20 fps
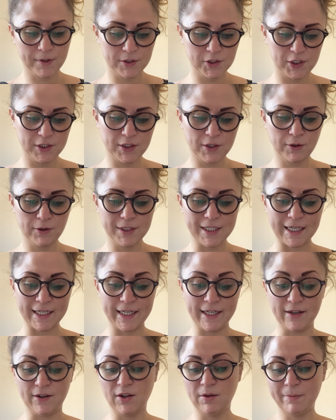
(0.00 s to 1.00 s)
She told
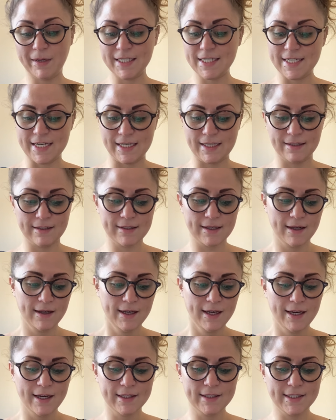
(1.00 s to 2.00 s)
Daddy all my sins
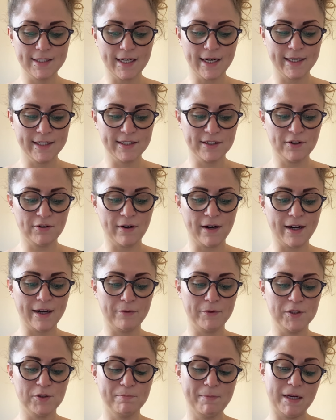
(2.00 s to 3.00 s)
and started to cry,
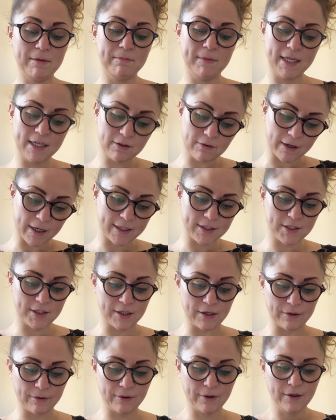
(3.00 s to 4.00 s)
which made me cry
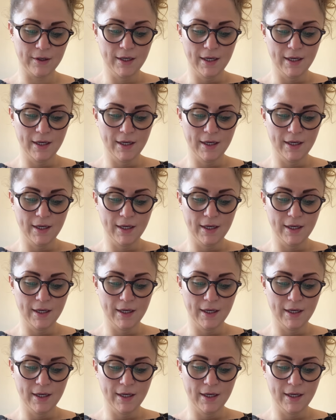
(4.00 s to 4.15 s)
too,